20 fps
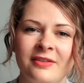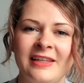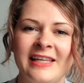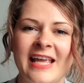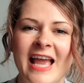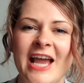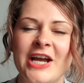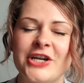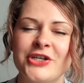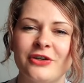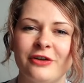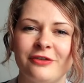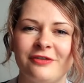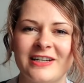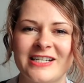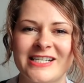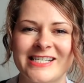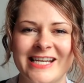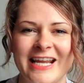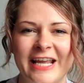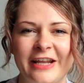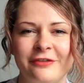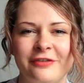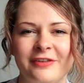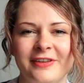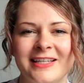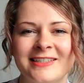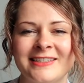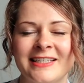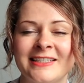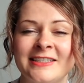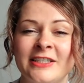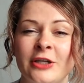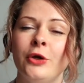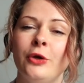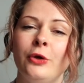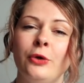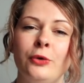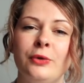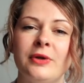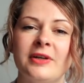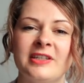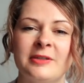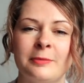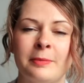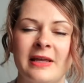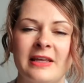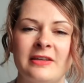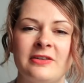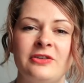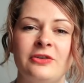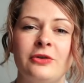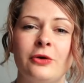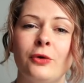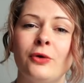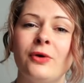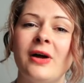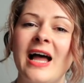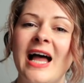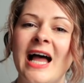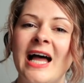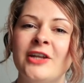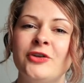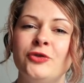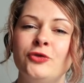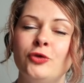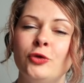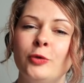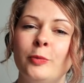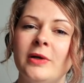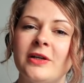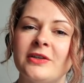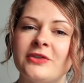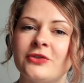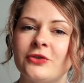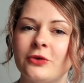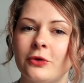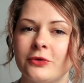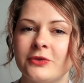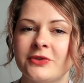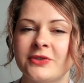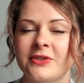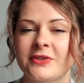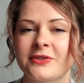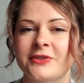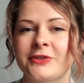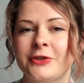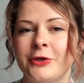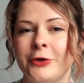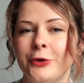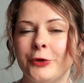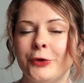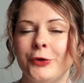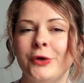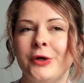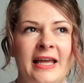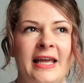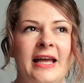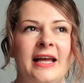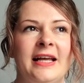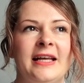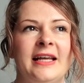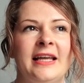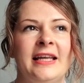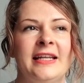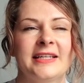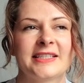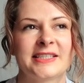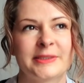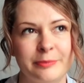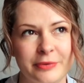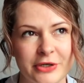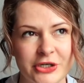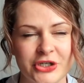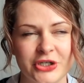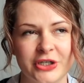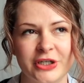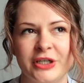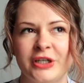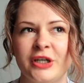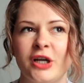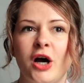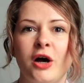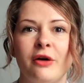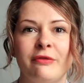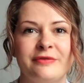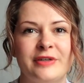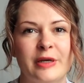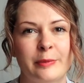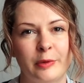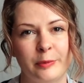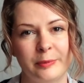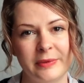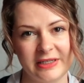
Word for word: The actual French saying for this is une expression à double sens, so an expression of double